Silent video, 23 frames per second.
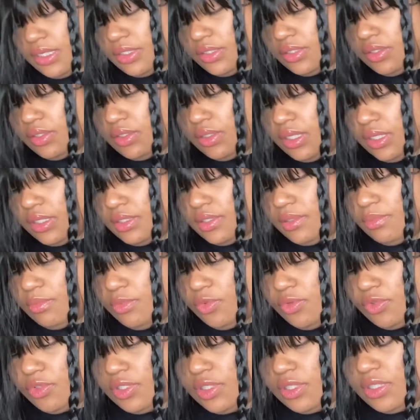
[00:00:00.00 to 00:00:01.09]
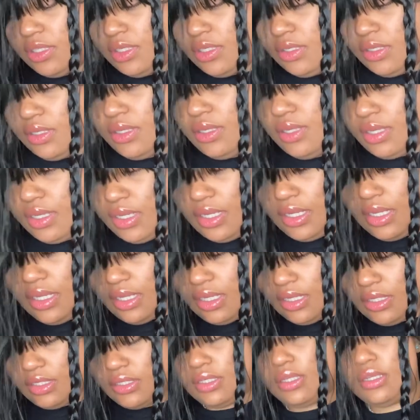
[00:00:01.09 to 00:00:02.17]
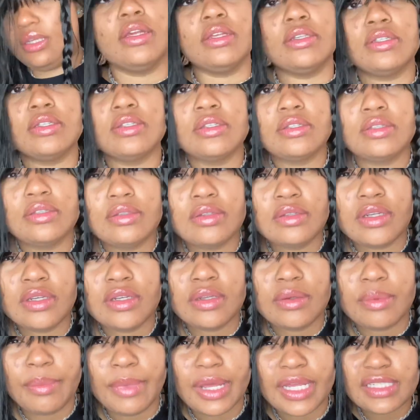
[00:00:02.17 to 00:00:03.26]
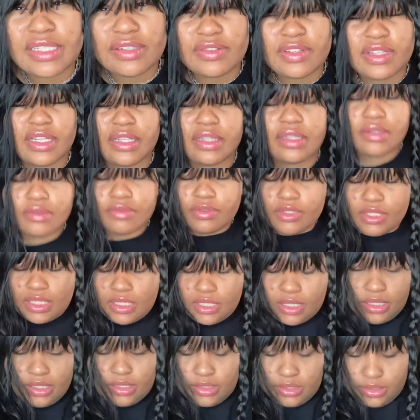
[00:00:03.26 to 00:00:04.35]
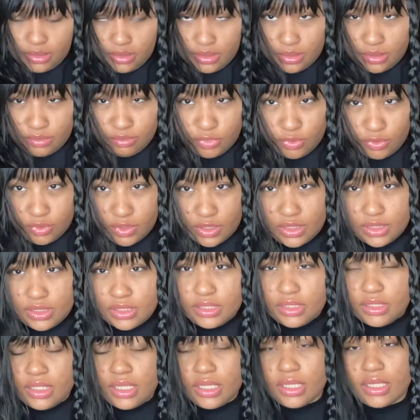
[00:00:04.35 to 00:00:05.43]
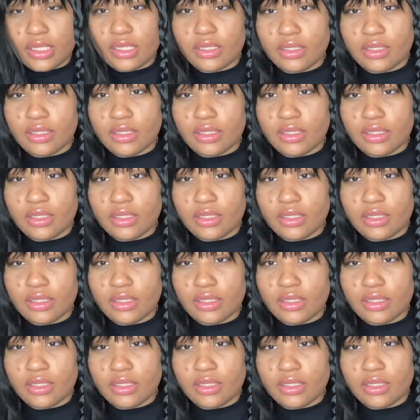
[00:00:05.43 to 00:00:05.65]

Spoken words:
should get some mousse, and it just makes everything look really nice and smooth and slick,